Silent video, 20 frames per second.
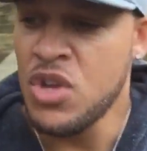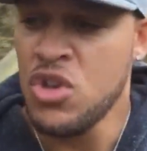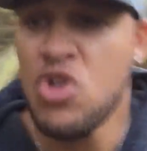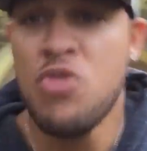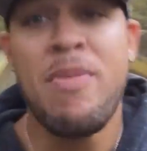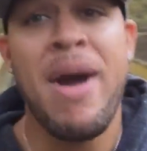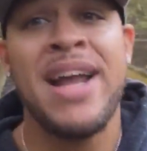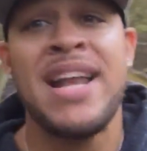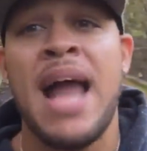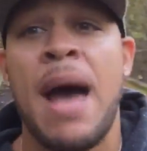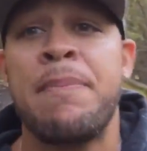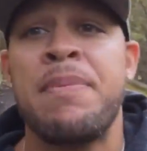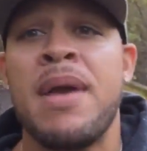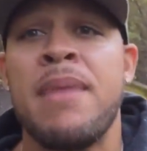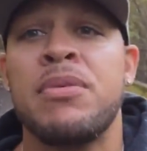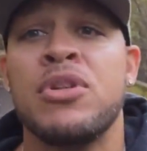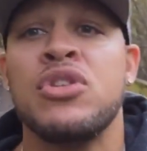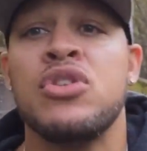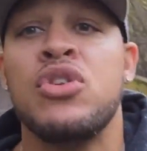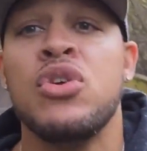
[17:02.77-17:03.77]
You might not be
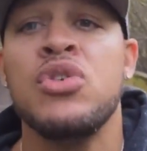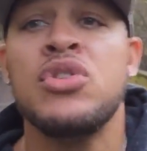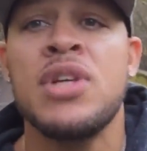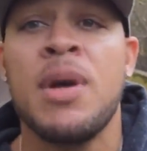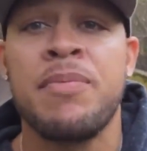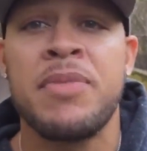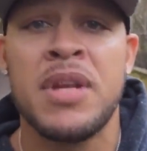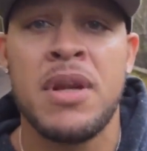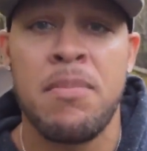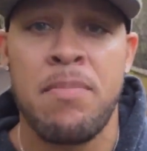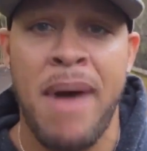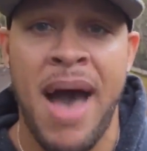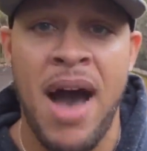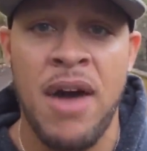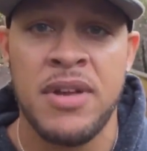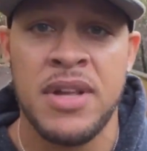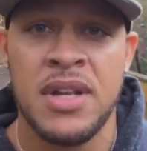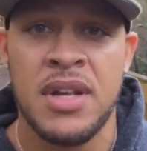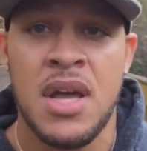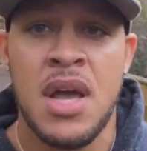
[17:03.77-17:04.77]
able to do something
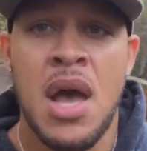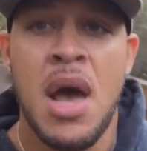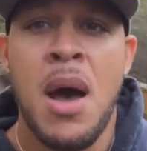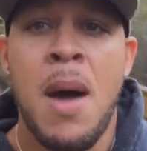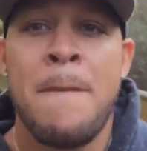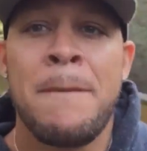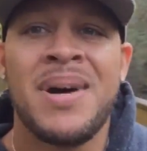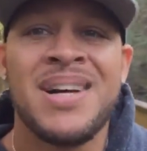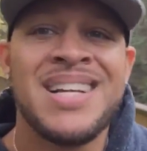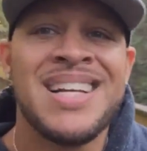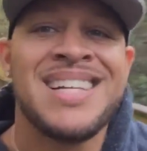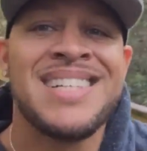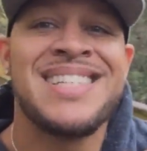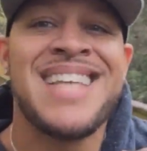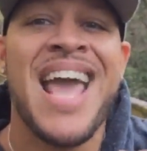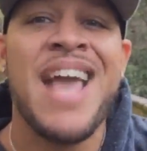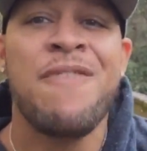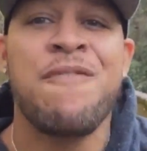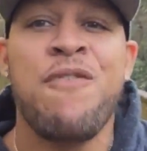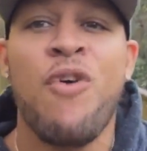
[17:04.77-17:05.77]
about it, but
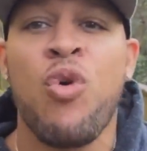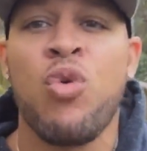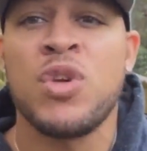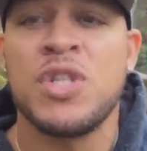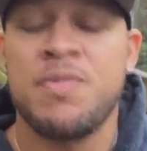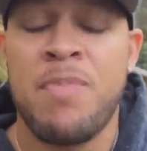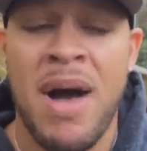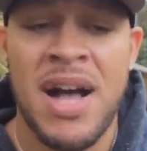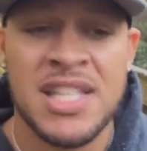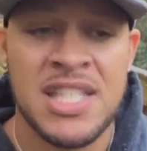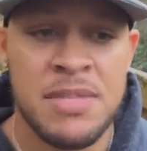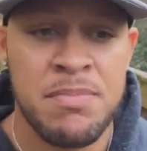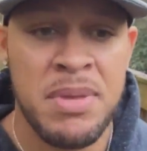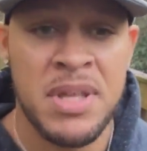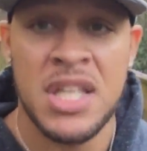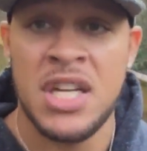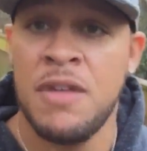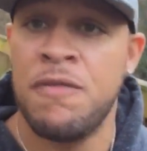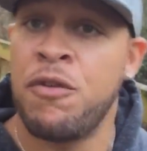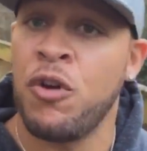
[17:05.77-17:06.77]
take full
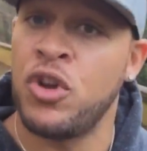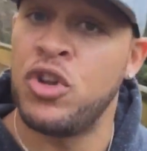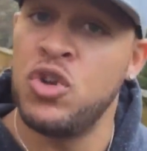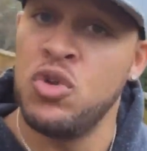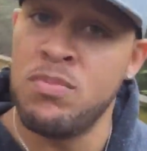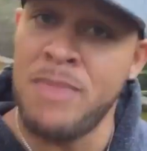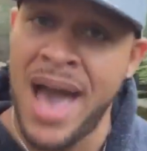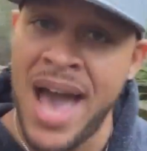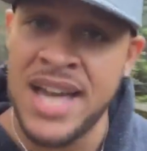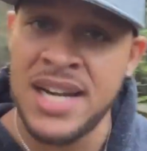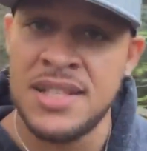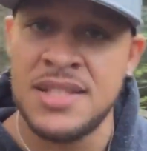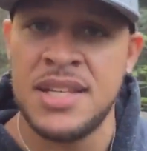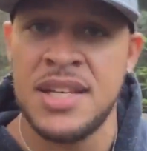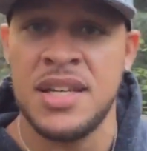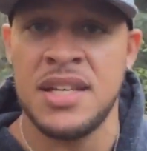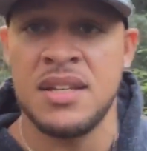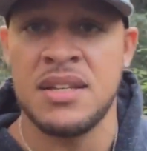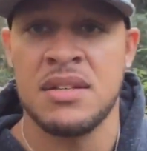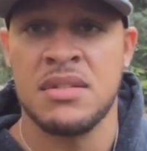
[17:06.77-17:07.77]
responsibility for
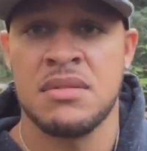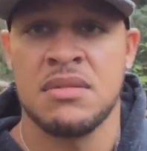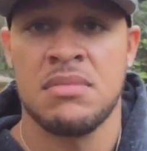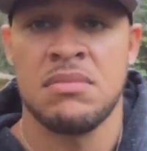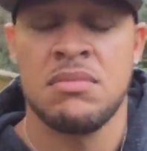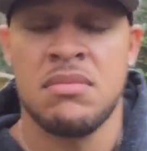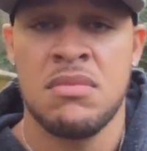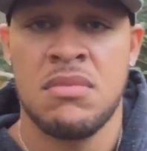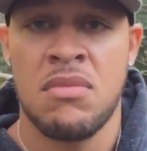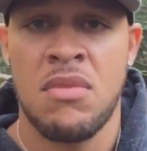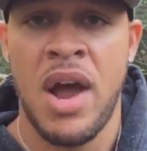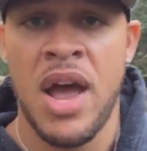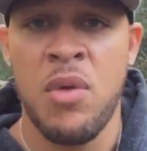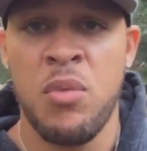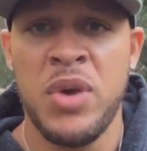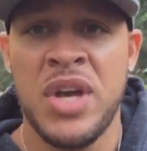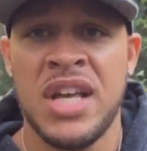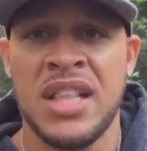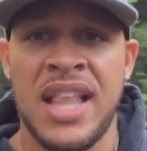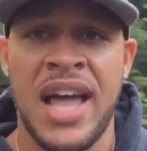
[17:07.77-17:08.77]
humanity, right?
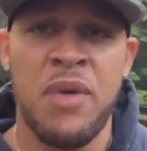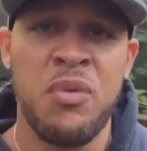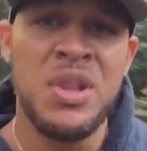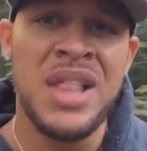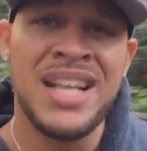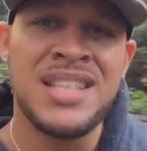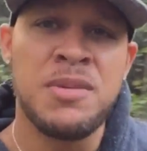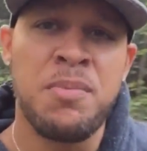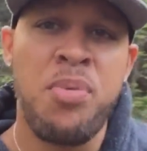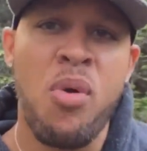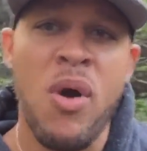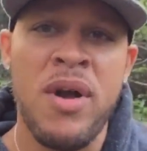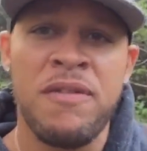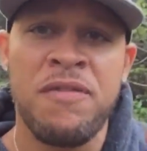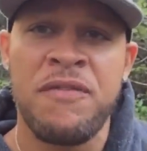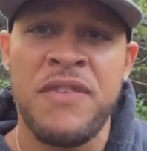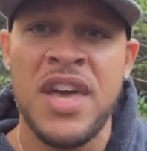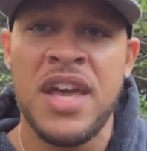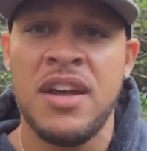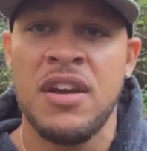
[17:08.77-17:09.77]
We can like we like to
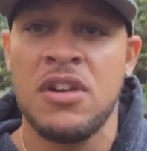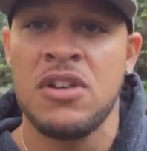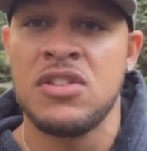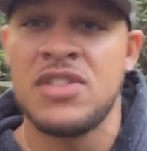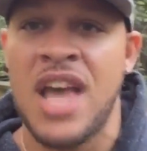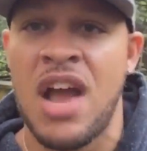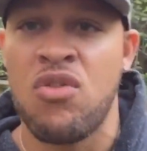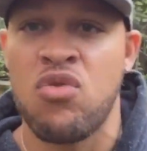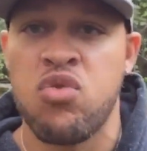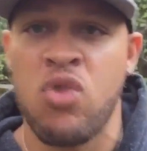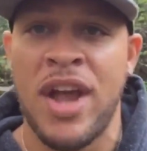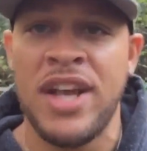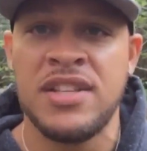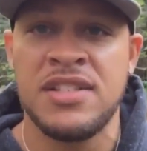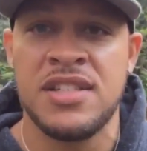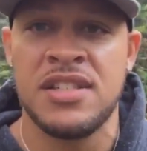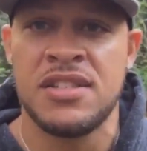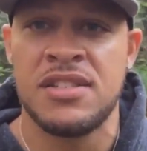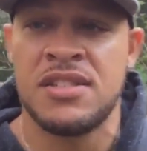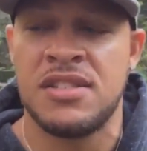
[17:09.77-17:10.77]
point fingers at
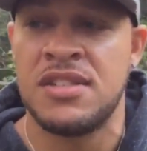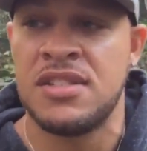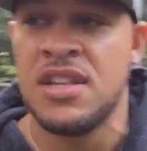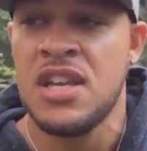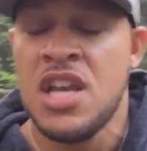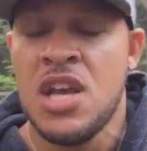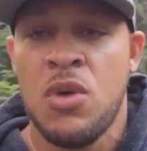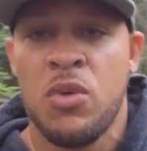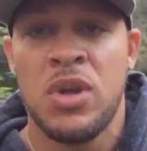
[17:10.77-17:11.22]
racists.